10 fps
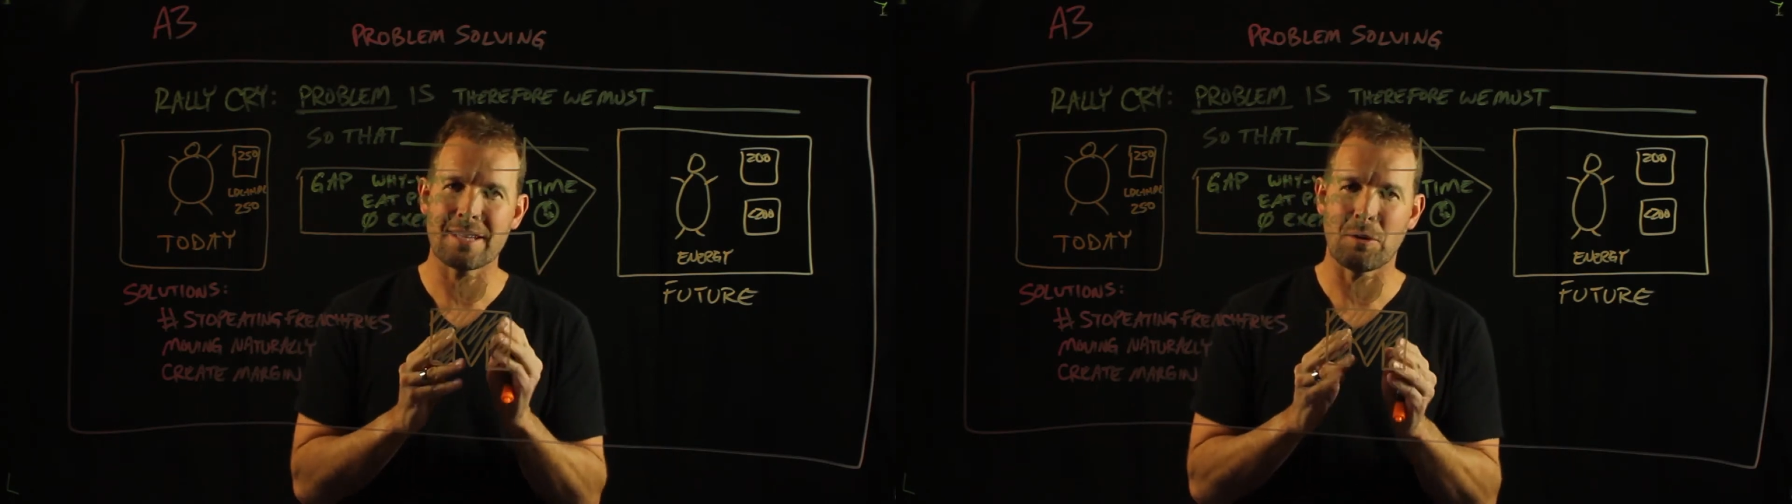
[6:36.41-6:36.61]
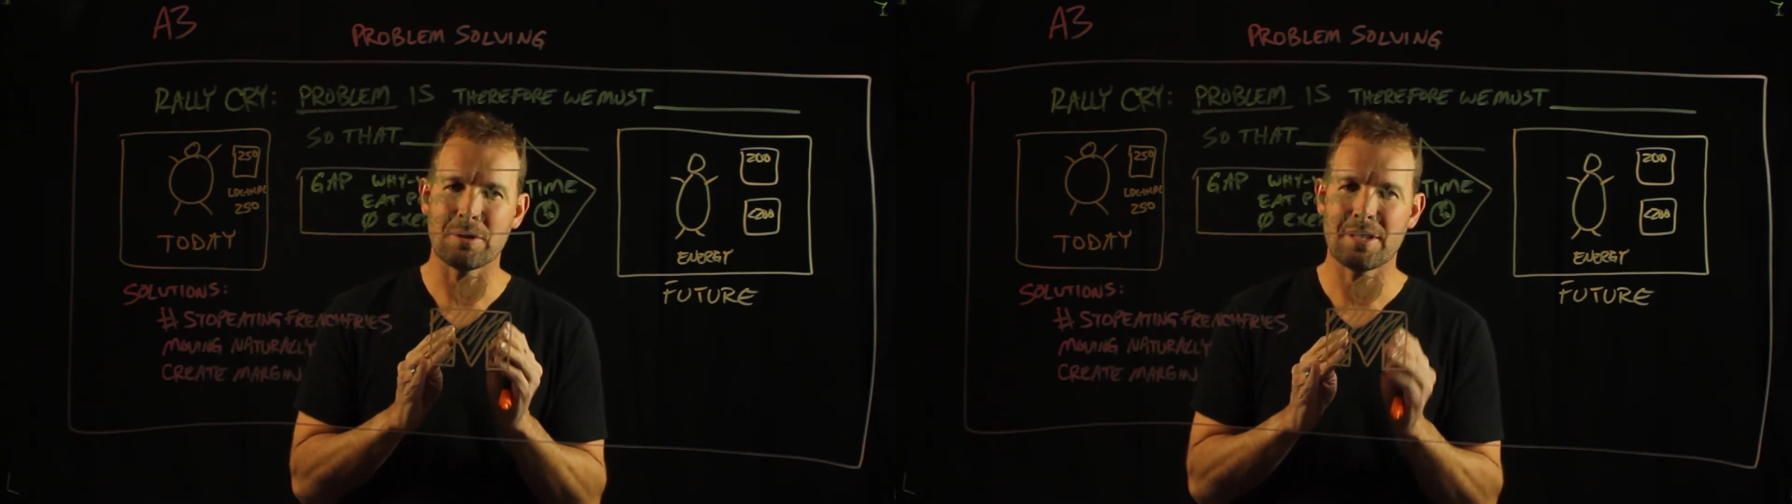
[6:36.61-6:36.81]

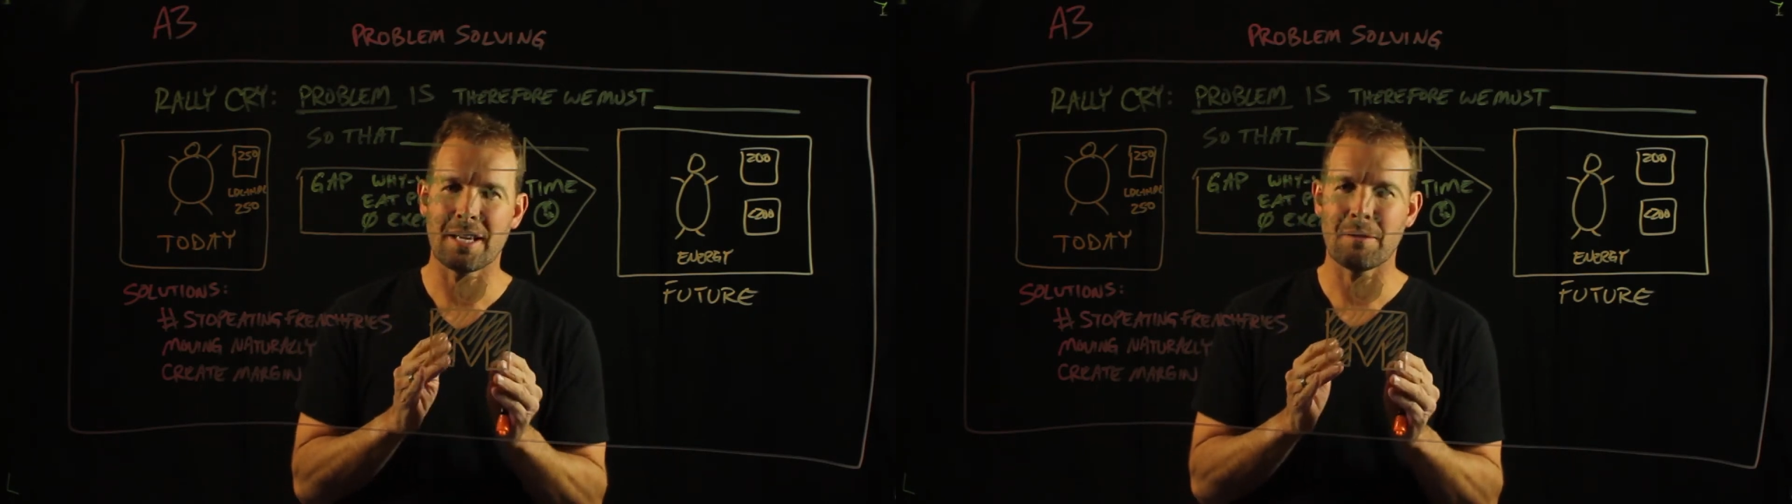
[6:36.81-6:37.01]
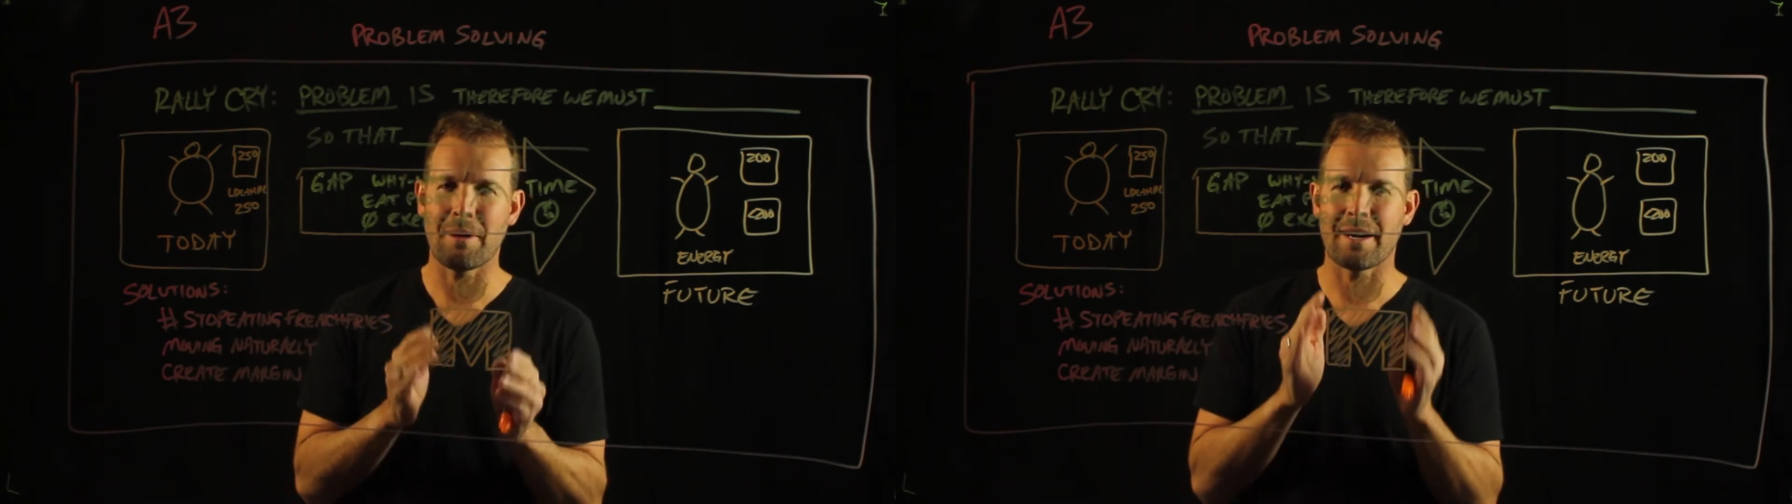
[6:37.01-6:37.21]
that would
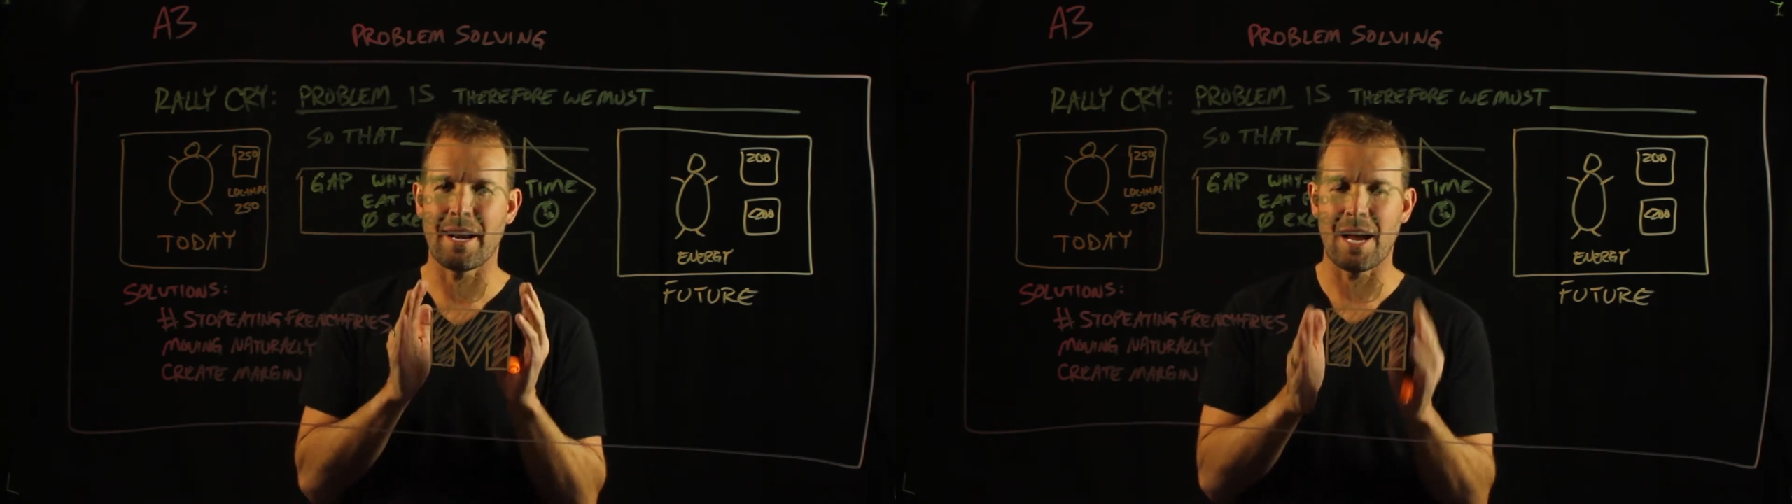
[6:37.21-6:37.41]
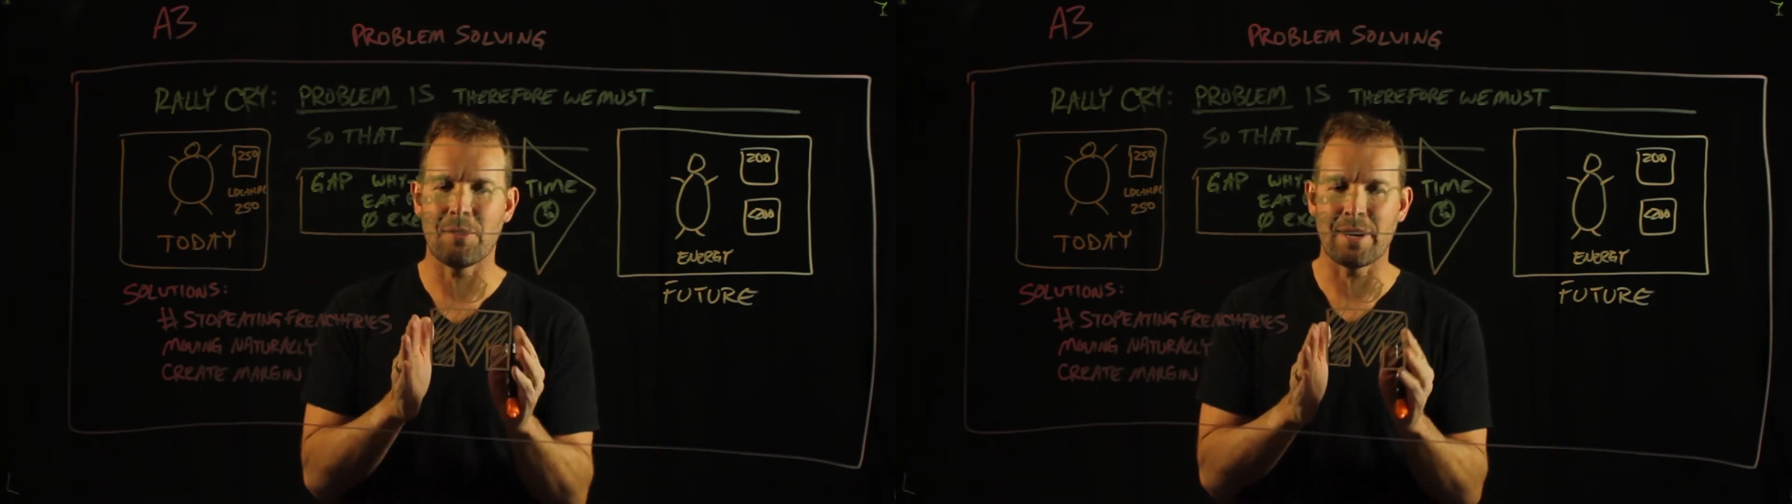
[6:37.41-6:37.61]
take about an
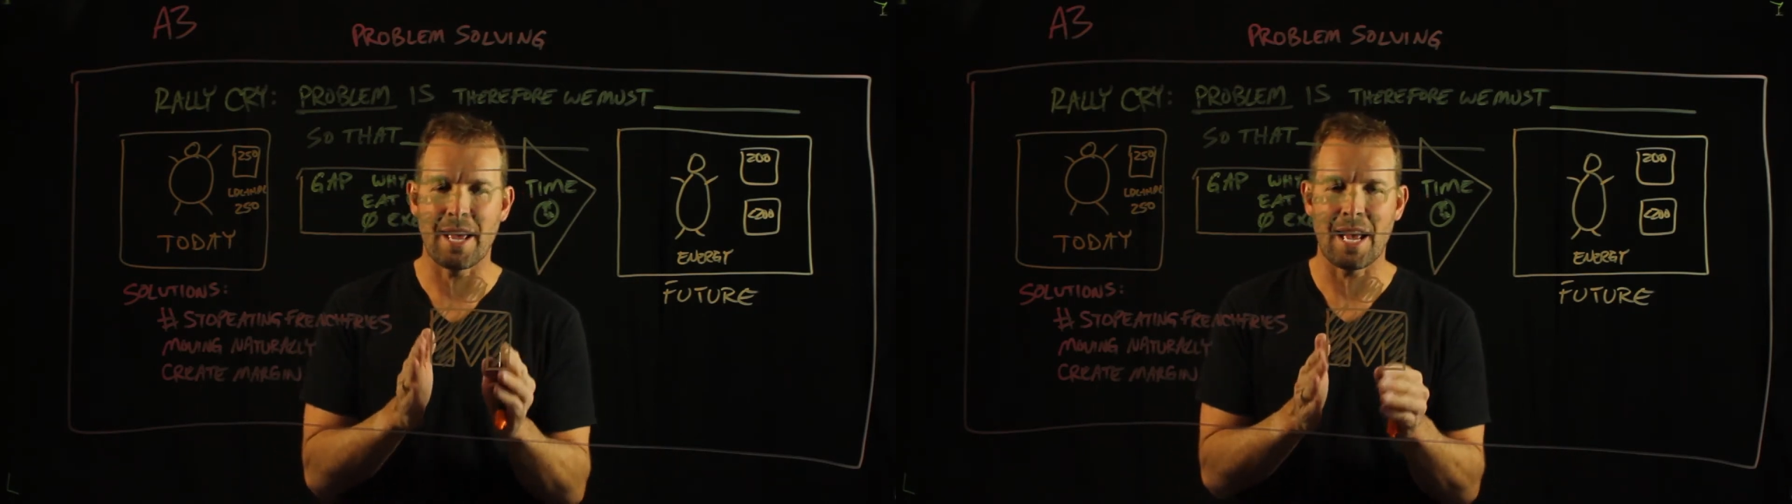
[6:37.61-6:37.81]
hour and a